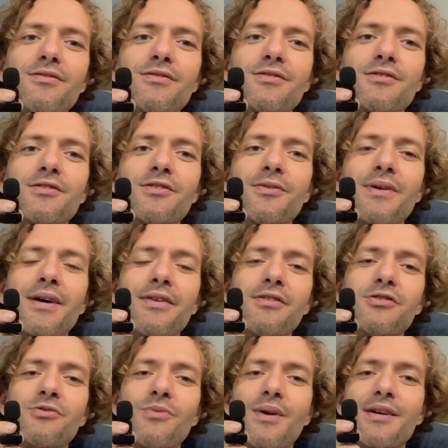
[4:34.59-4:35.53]
So how
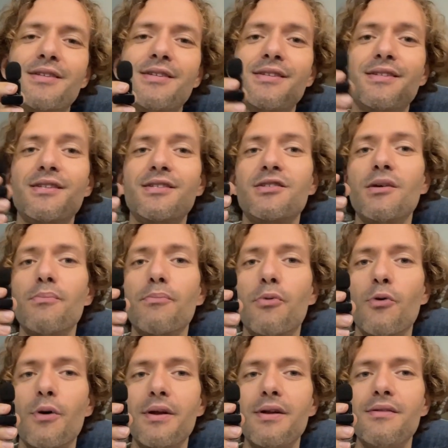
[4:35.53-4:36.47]
this works is, at some
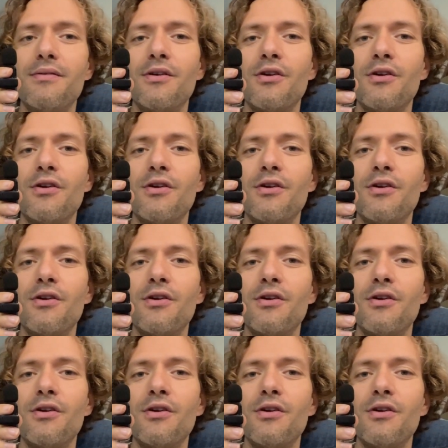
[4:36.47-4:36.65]
point,